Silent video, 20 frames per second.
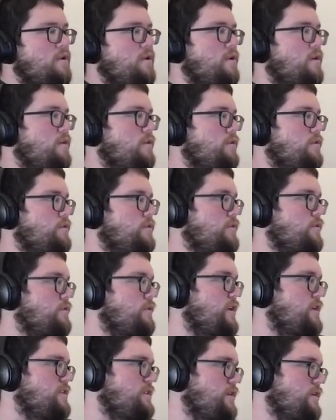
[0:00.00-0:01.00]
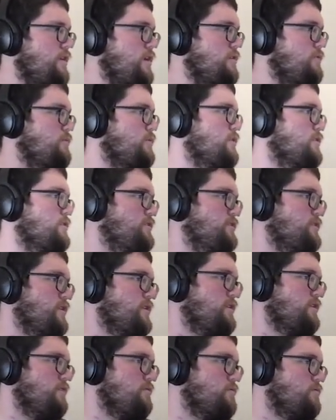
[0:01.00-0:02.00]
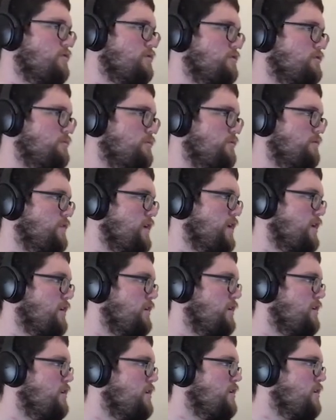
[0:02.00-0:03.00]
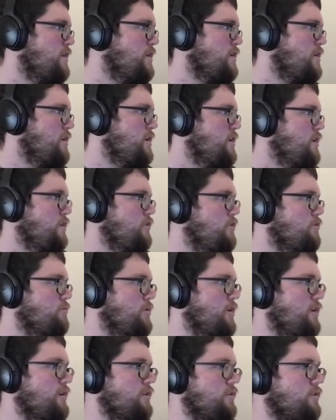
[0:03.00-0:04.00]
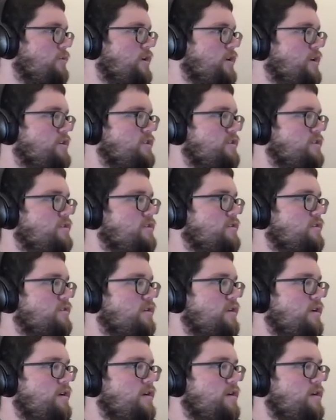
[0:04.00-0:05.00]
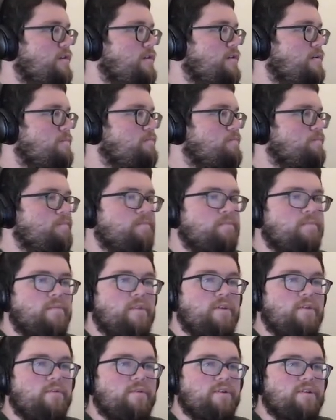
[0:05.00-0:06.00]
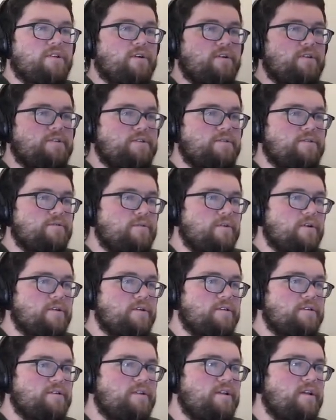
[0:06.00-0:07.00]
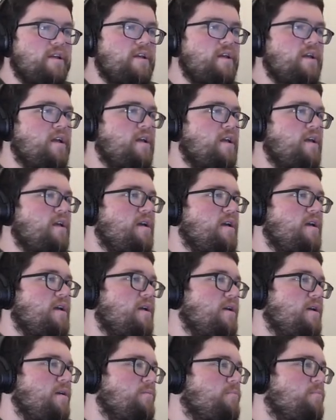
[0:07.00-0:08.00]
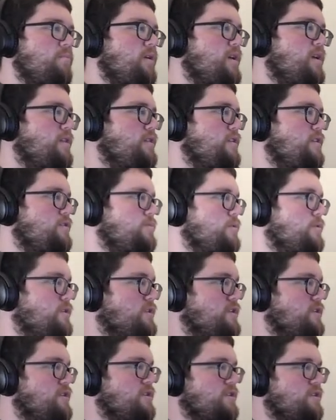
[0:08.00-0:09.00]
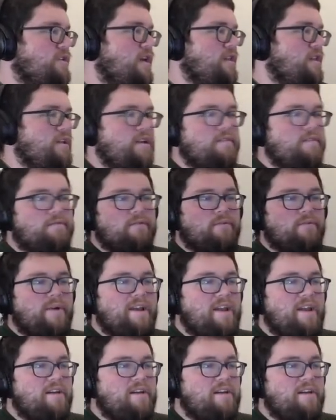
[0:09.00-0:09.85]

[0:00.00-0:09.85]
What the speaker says: So that's how that works. And then of course we've got new product creation, which also works, but this works in a slightly different way.